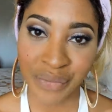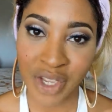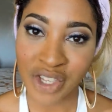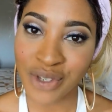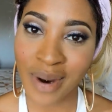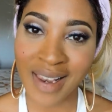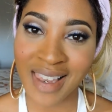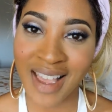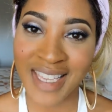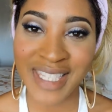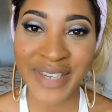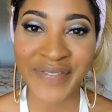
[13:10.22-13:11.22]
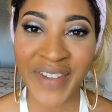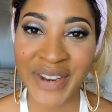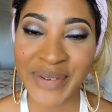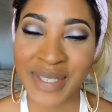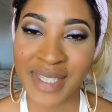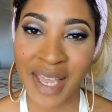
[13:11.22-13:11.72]
So our last and
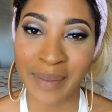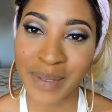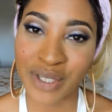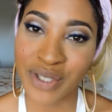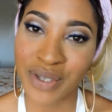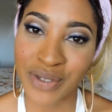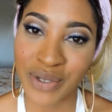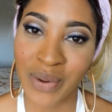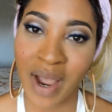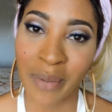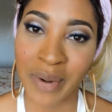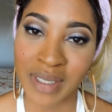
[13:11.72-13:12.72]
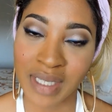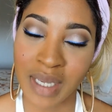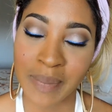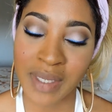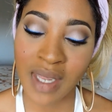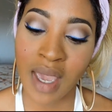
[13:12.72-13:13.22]
final step is to do our
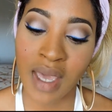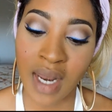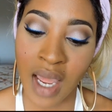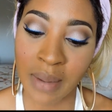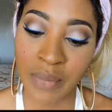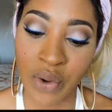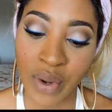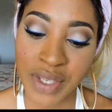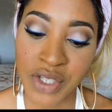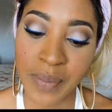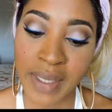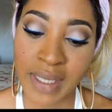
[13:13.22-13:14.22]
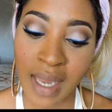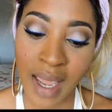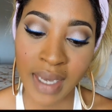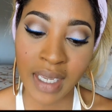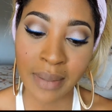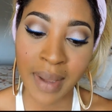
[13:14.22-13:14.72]
lips, and I'm going to be
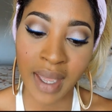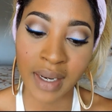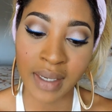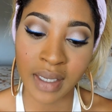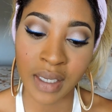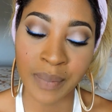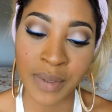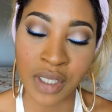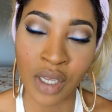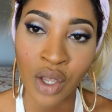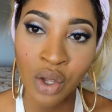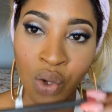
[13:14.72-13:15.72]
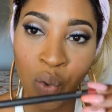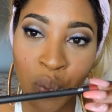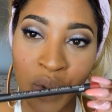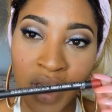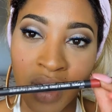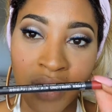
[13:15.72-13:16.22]
lining my lips
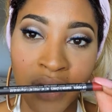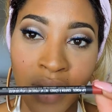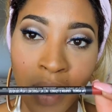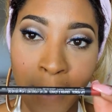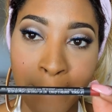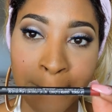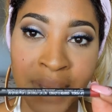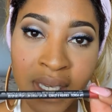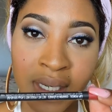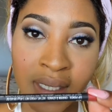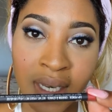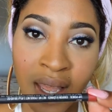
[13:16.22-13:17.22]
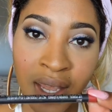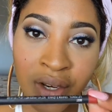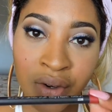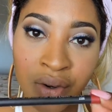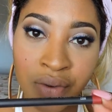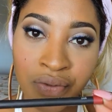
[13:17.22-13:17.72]
with Beat
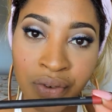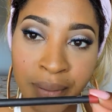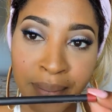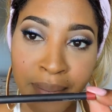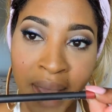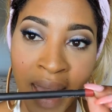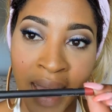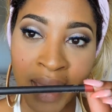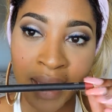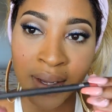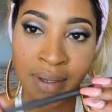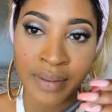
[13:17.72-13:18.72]
Liner from MAC.